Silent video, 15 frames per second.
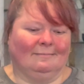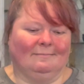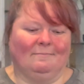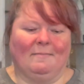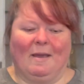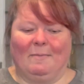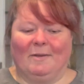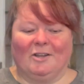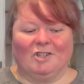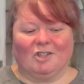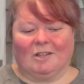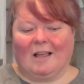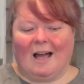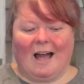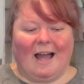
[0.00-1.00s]
maybe in
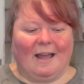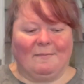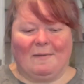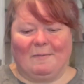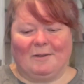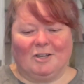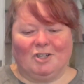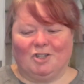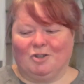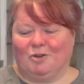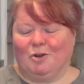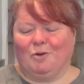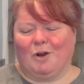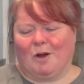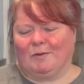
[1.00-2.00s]
July, maybe in June,
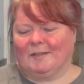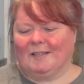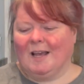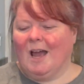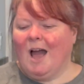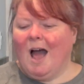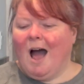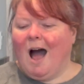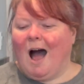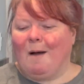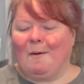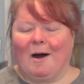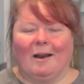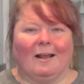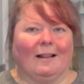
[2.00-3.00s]
who knows. I
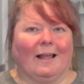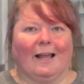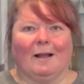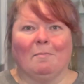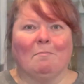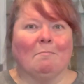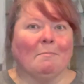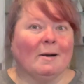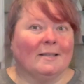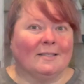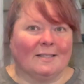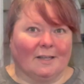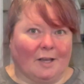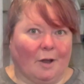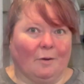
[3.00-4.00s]
bought it like
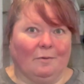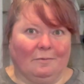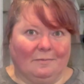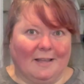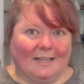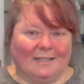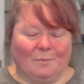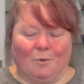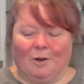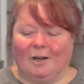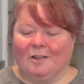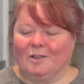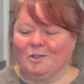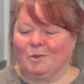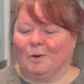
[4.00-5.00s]
months ago. That's the point
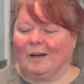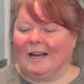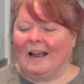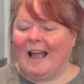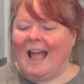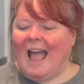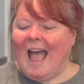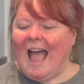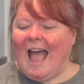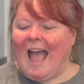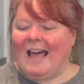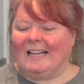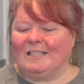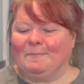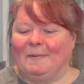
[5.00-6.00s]
of the story.
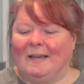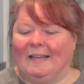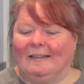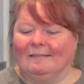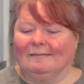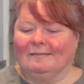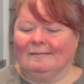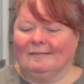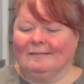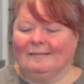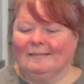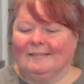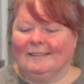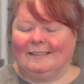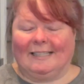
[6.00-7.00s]
And it's been
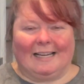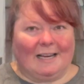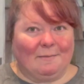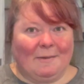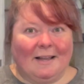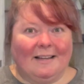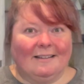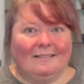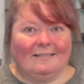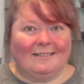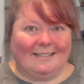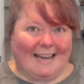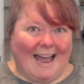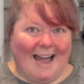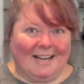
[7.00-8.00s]
sitting in my
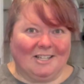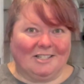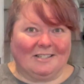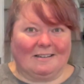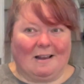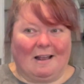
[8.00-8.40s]
stash,